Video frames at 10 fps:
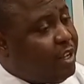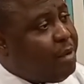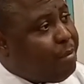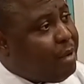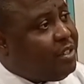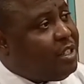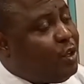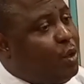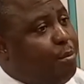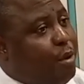Imagine the
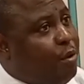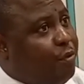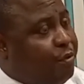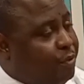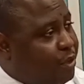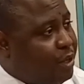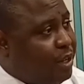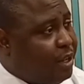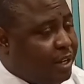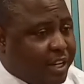number of
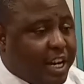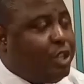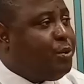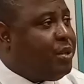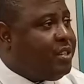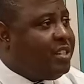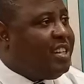graduates